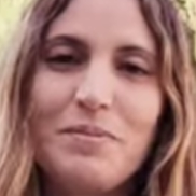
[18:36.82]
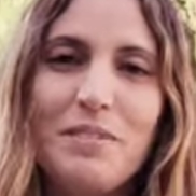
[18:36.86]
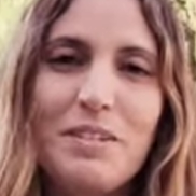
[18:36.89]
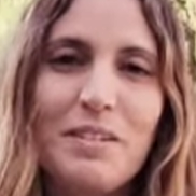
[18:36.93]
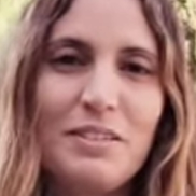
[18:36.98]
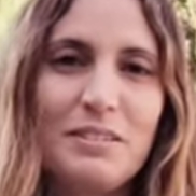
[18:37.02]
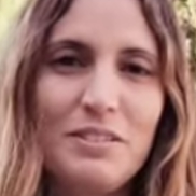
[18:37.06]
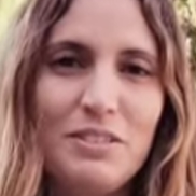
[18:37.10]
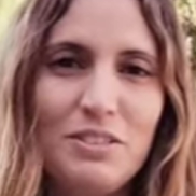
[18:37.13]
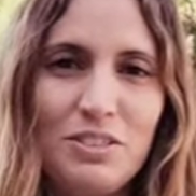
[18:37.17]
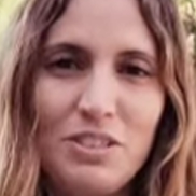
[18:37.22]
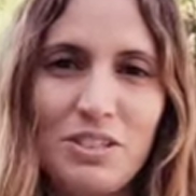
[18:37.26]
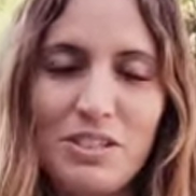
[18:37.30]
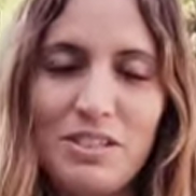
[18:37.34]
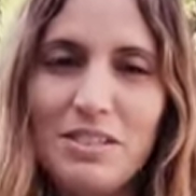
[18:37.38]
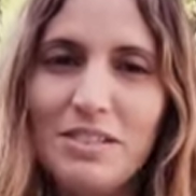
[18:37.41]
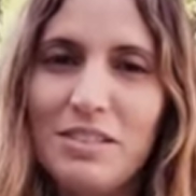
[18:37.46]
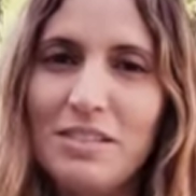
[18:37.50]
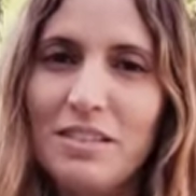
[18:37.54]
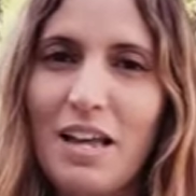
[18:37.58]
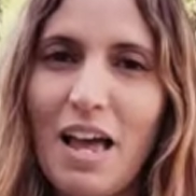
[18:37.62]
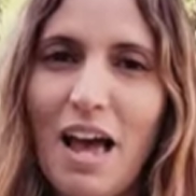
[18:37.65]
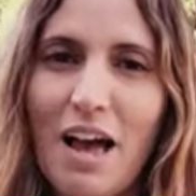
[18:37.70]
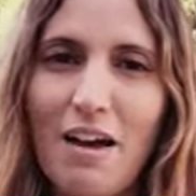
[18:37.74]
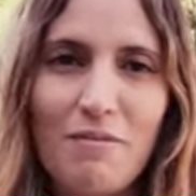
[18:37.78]
Just
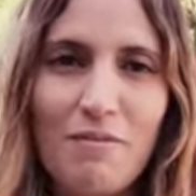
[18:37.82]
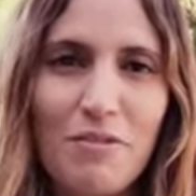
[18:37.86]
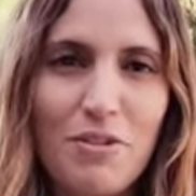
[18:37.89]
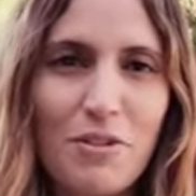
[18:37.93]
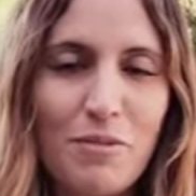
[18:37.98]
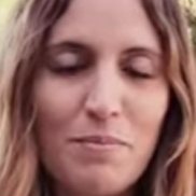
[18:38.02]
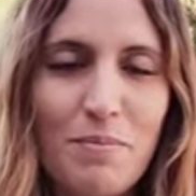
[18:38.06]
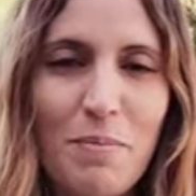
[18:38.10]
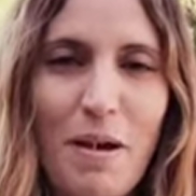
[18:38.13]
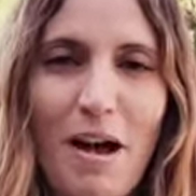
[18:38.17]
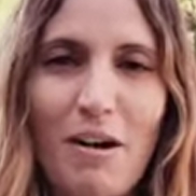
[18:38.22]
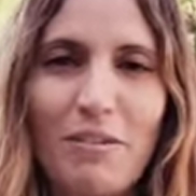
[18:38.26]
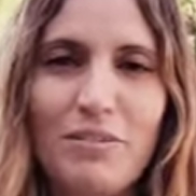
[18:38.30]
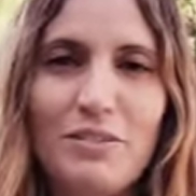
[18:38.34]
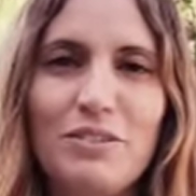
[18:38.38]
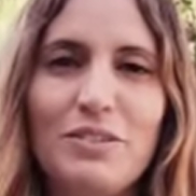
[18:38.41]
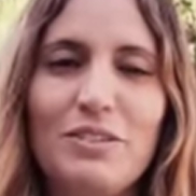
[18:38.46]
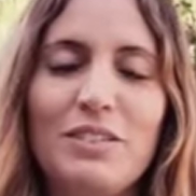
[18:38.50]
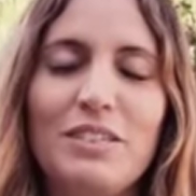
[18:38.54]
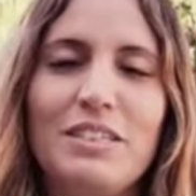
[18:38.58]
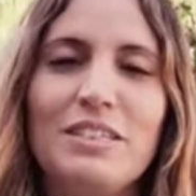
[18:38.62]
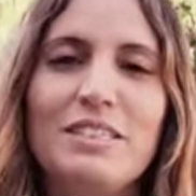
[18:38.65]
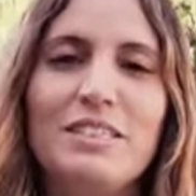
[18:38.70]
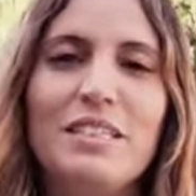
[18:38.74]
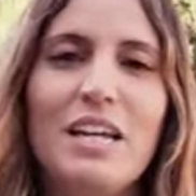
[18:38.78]
have good
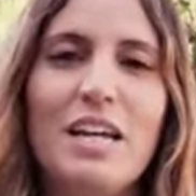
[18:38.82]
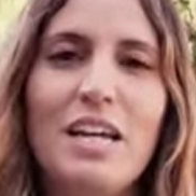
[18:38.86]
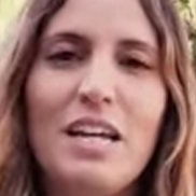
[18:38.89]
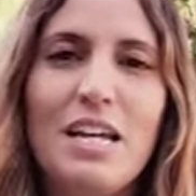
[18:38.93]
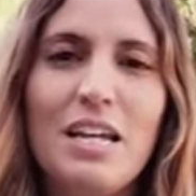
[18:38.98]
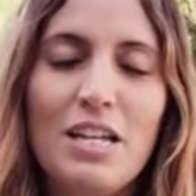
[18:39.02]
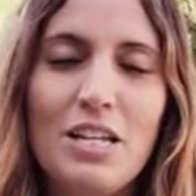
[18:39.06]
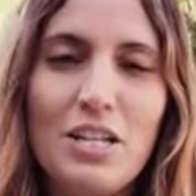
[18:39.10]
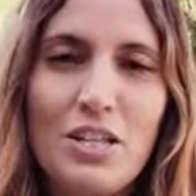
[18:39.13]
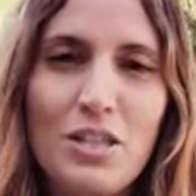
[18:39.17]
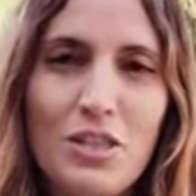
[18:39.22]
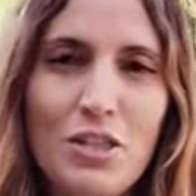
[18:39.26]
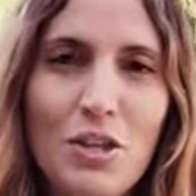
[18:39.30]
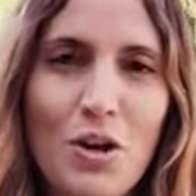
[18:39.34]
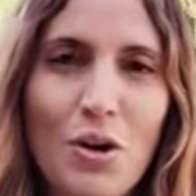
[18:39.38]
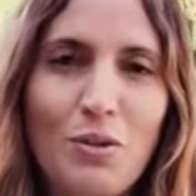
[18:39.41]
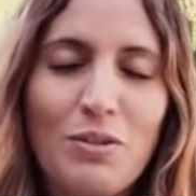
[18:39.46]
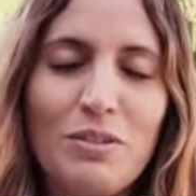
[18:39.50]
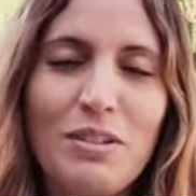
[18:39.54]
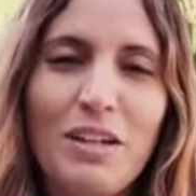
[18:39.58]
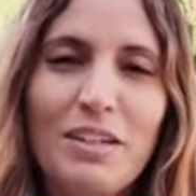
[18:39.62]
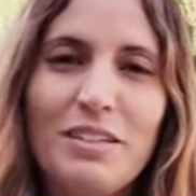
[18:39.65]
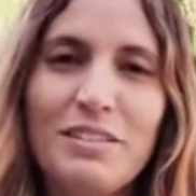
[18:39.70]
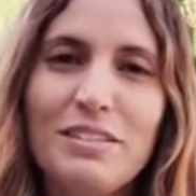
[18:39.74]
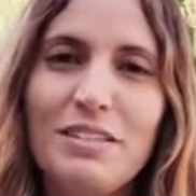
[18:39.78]
boundaries. Know
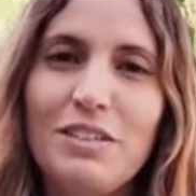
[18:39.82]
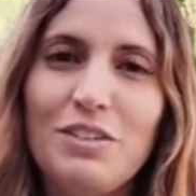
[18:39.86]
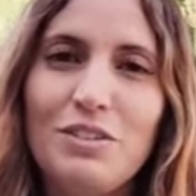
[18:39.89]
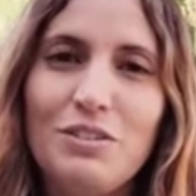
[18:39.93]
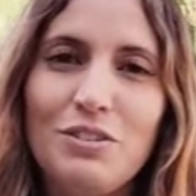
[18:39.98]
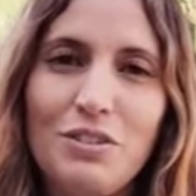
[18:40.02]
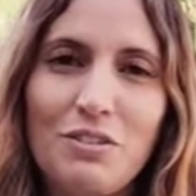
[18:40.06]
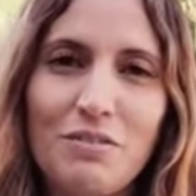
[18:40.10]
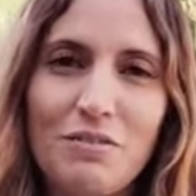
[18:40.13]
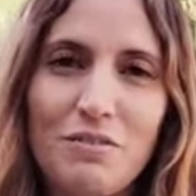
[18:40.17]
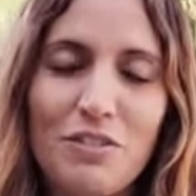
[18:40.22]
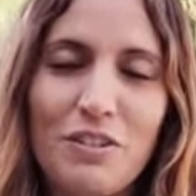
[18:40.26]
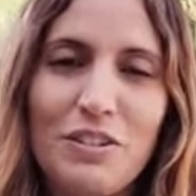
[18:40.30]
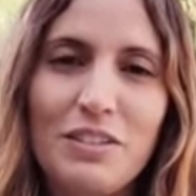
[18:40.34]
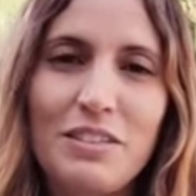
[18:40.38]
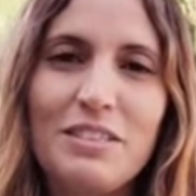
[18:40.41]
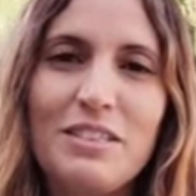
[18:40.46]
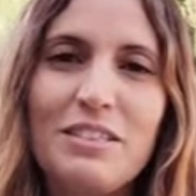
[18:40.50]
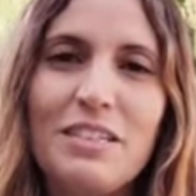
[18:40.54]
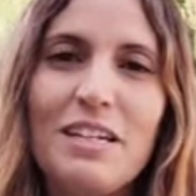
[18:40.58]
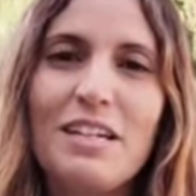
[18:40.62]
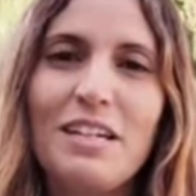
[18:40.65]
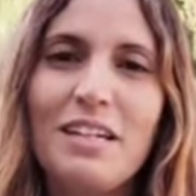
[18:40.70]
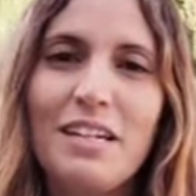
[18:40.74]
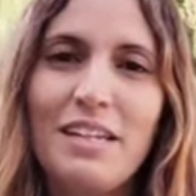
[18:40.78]
that the universe
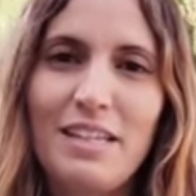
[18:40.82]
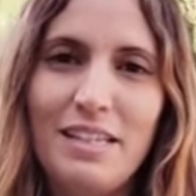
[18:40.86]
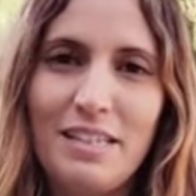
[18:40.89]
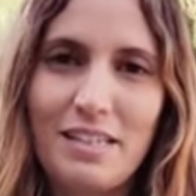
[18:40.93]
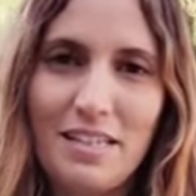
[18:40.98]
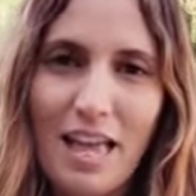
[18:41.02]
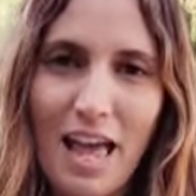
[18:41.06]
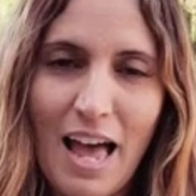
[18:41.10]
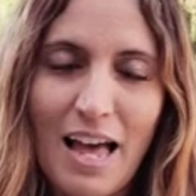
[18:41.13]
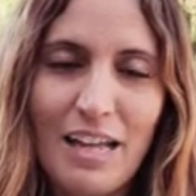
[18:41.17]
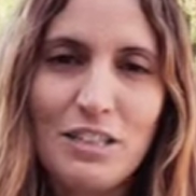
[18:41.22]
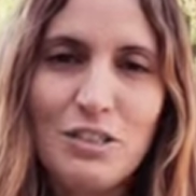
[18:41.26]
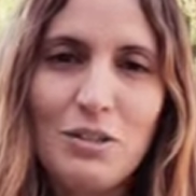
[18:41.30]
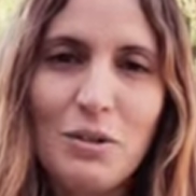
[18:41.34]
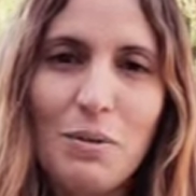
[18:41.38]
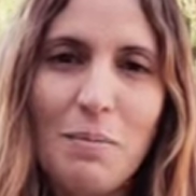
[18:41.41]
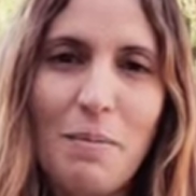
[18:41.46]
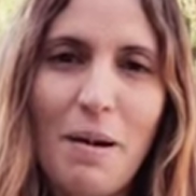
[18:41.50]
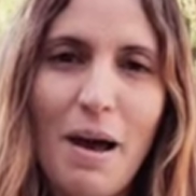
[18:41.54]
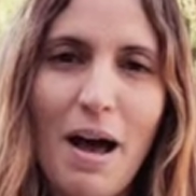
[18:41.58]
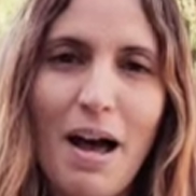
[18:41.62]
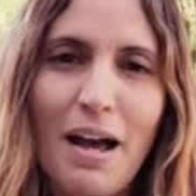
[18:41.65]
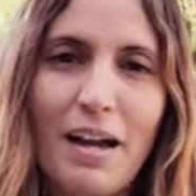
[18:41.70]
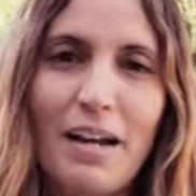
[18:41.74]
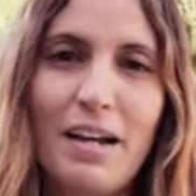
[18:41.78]
has your
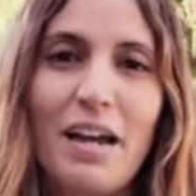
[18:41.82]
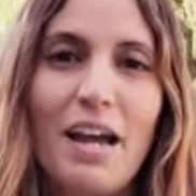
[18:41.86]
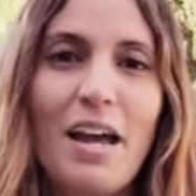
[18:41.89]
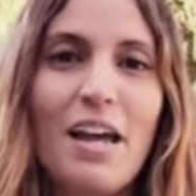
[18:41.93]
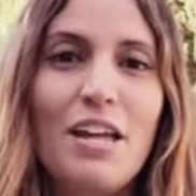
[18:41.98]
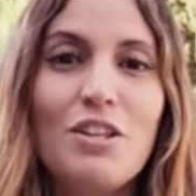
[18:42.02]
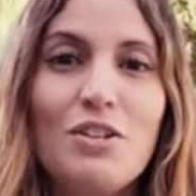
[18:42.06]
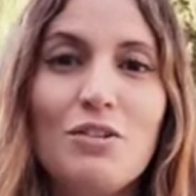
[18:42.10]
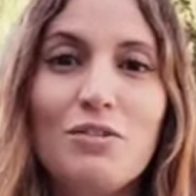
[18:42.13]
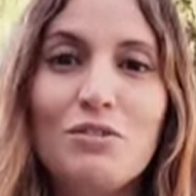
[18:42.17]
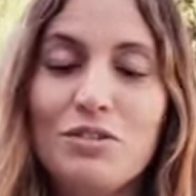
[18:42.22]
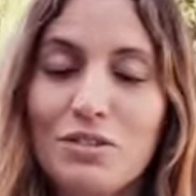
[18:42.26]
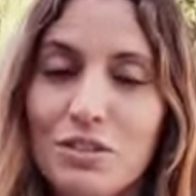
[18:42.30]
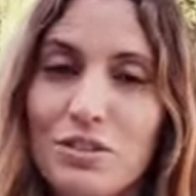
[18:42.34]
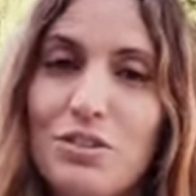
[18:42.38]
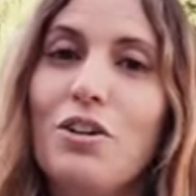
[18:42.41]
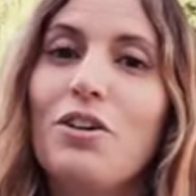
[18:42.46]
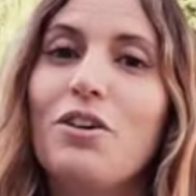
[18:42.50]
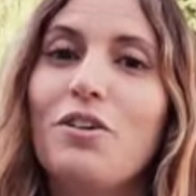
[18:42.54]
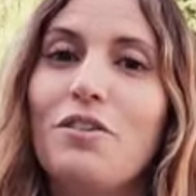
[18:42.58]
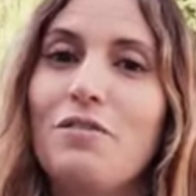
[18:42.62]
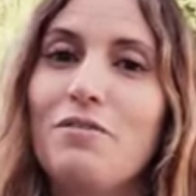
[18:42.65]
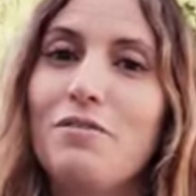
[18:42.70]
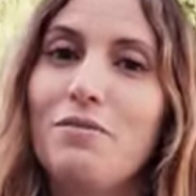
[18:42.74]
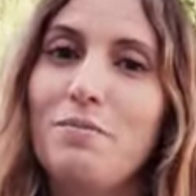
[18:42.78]
back, and you
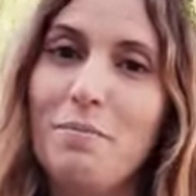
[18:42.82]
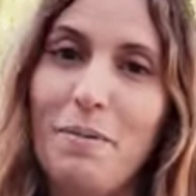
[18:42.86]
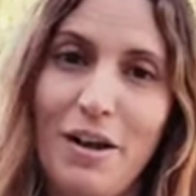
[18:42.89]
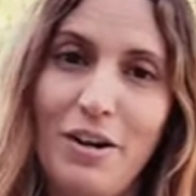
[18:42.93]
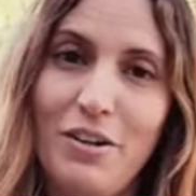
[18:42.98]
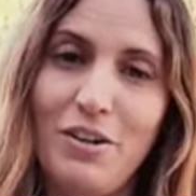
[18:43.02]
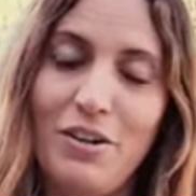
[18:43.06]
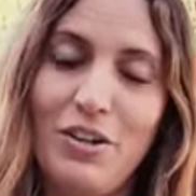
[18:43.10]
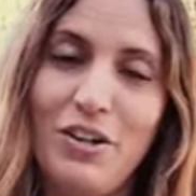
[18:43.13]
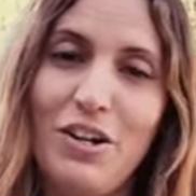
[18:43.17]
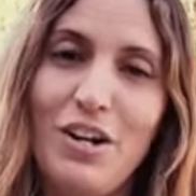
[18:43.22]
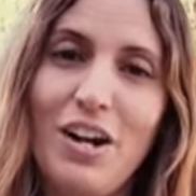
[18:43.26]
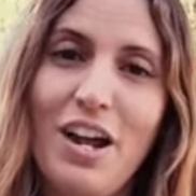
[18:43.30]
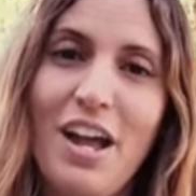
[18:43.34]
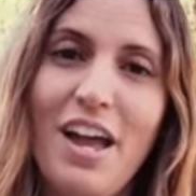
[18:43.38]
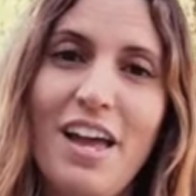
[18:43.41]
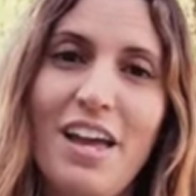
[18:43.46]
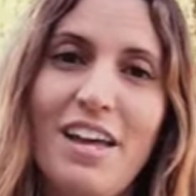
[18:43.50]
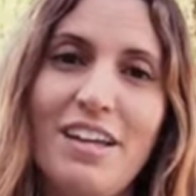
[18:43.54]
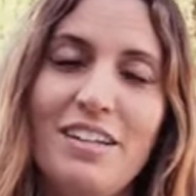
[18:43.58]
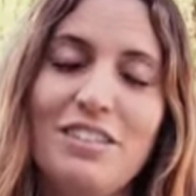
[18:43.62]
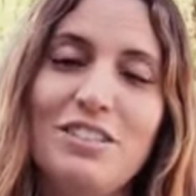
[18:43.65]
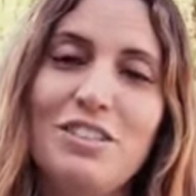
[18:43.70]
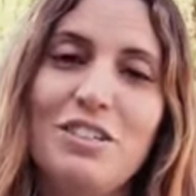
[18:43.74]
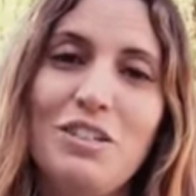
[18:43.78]
deserve better,
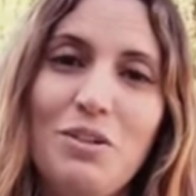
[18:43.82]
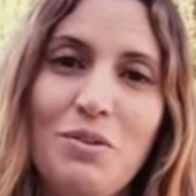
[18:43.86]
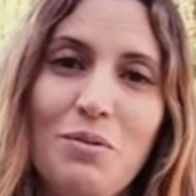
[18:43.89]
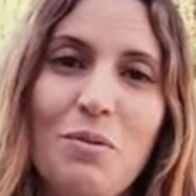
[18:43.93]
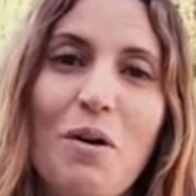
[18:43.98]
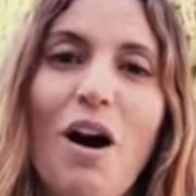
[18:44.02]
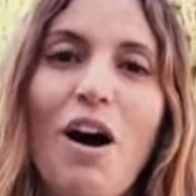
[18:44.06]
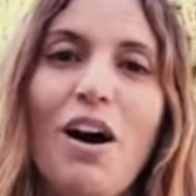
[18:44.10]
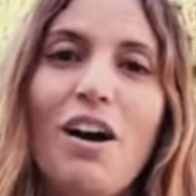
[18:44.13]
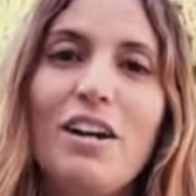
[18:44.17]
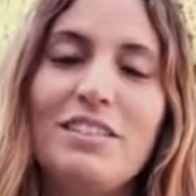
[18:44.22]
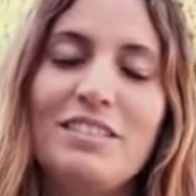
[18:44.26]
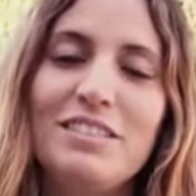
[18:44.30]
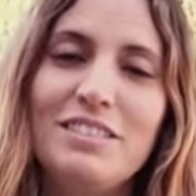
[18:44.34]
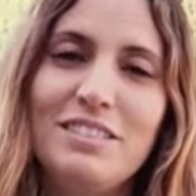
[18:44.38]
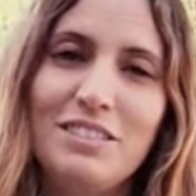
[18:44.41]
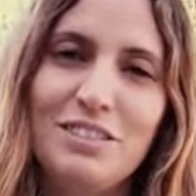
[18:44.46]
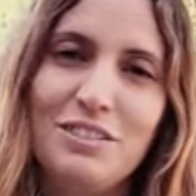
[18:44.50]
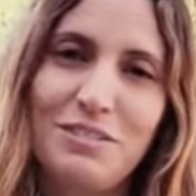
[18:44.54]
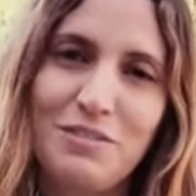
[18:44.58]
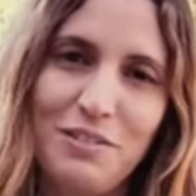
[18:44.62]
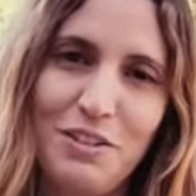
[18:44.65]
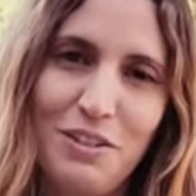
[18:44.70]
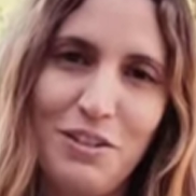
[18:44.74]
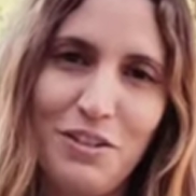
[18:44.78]
and you are
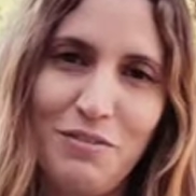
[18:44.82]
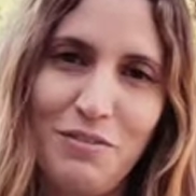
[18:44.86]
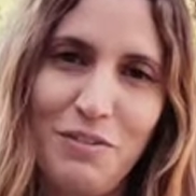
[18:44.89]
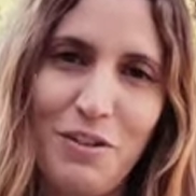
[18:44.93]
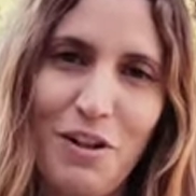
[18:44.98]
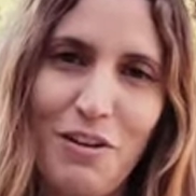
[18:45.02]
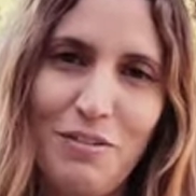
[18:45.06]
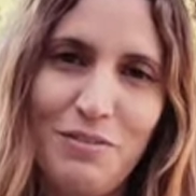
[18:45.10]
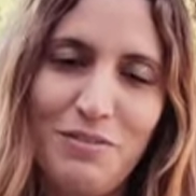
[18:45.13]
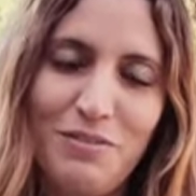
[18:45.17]
deserving of love.